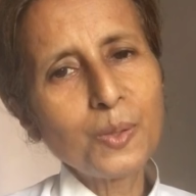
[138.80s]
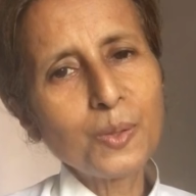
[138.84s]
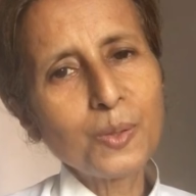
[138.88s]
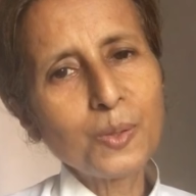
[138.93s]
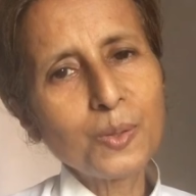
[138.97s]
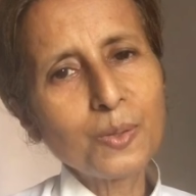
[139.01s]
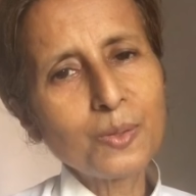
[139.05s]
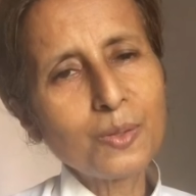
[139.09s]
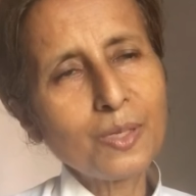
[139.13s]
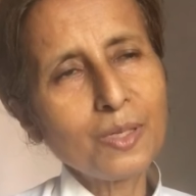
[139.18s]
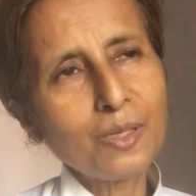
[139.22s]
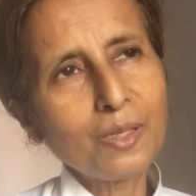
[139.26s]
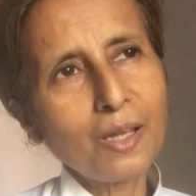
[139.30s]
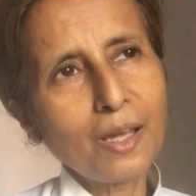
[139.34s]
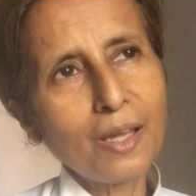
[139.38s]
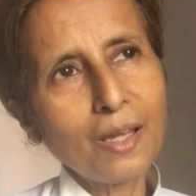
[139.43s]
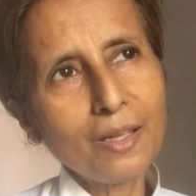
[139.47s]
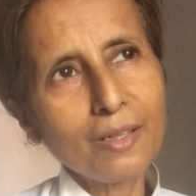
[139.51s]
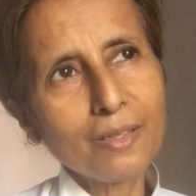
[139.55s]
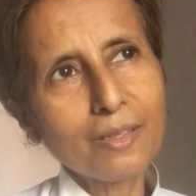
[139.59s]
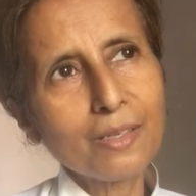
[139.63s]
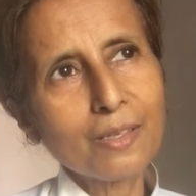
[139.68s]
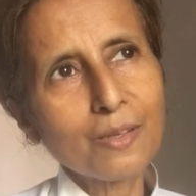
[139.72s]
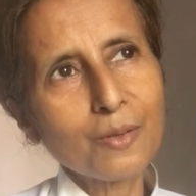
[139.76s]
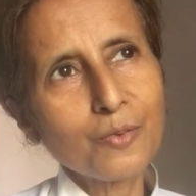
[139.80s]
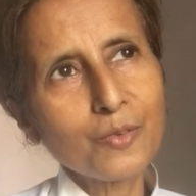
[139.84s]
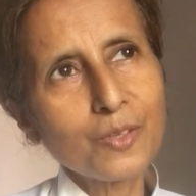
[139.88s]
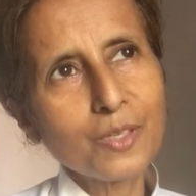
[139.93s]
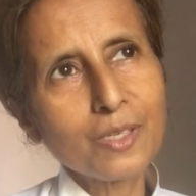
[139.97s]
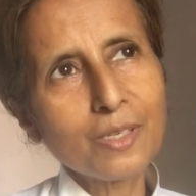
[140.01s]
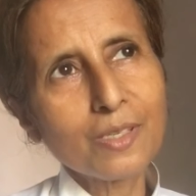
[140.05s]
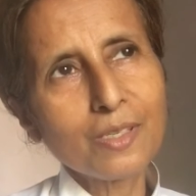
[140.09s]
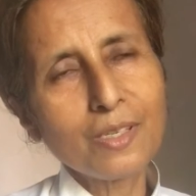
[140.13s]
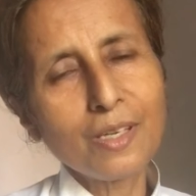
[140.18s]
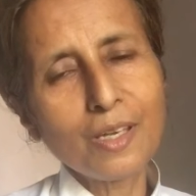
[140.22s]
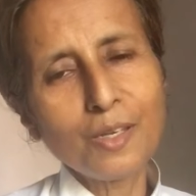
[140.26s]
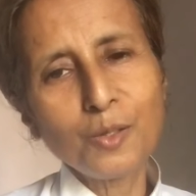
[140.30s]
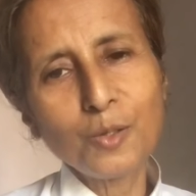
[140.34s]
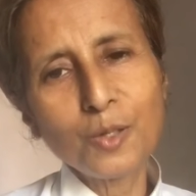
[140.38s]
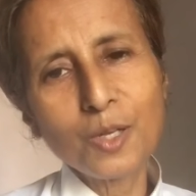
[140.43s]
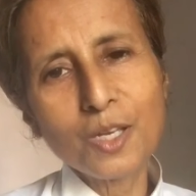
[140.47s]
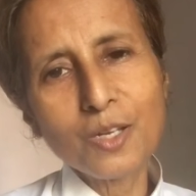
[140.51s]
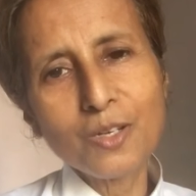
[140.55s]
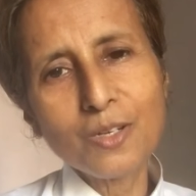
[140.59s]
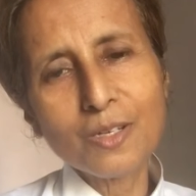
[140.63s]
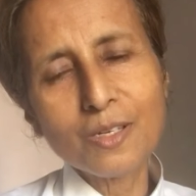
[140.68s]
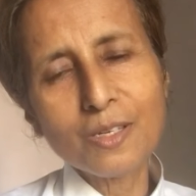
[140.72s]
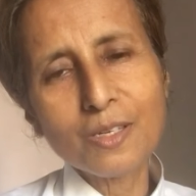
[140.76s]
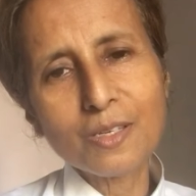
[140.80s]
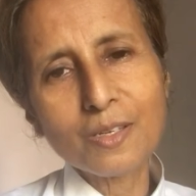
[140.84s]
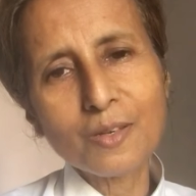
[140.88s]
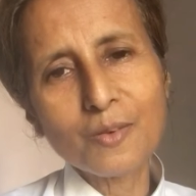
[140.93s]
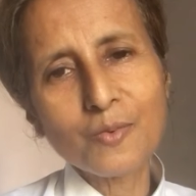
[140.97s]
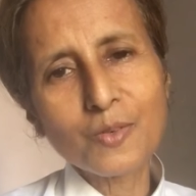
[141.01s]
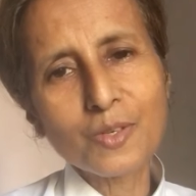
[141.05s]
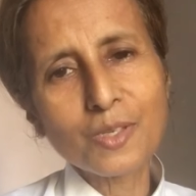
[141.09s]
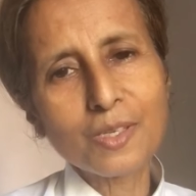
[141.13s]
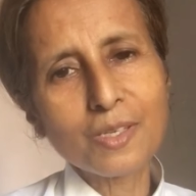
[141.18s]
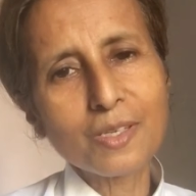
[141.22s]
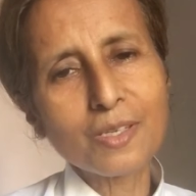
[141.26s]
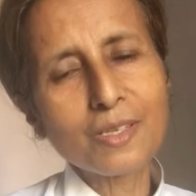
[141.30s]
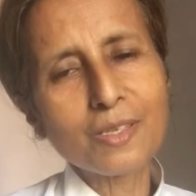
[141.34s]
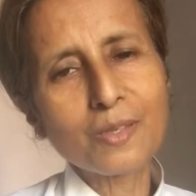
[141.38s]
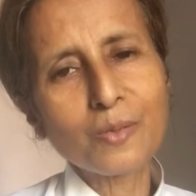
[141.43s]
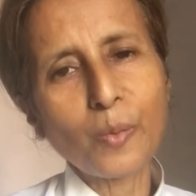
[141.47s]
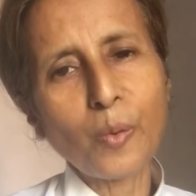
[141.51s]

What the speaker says: Say the health services, the education services,